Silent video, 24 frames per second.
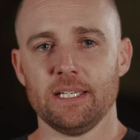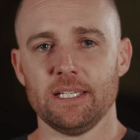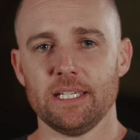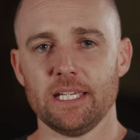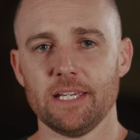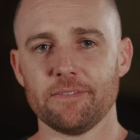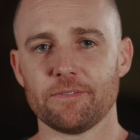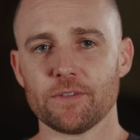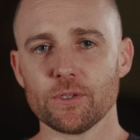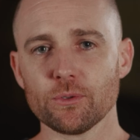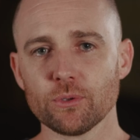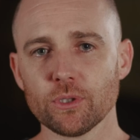
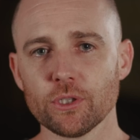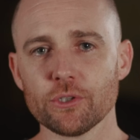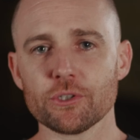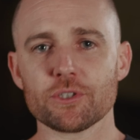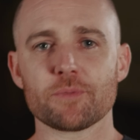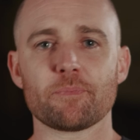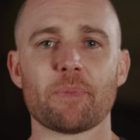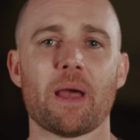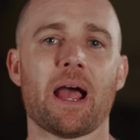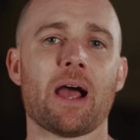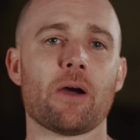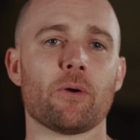If you lose
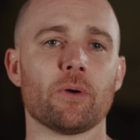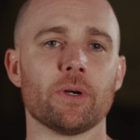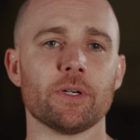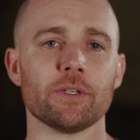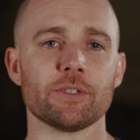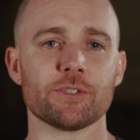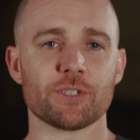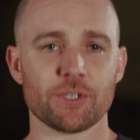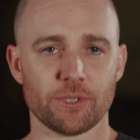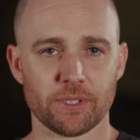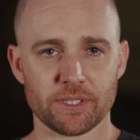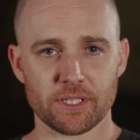power
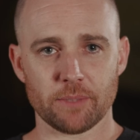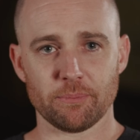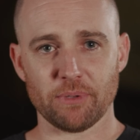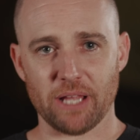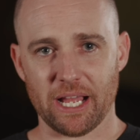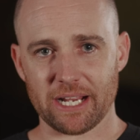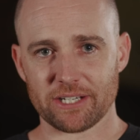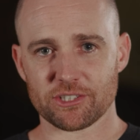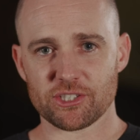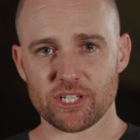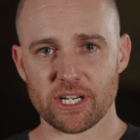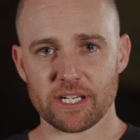during the
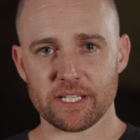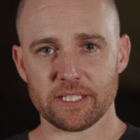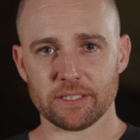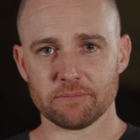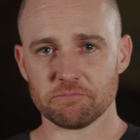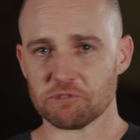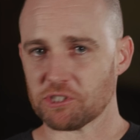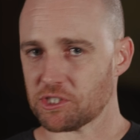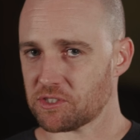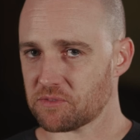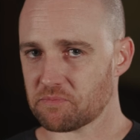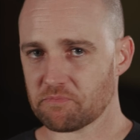black shading,
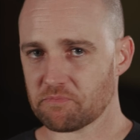just